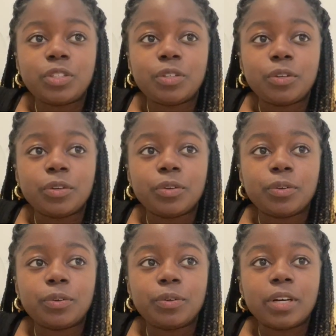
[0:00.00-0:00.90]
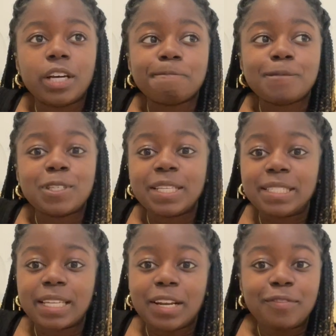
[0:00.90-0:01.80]
to the
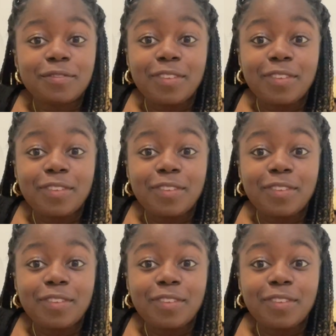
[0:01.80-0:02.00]
sin of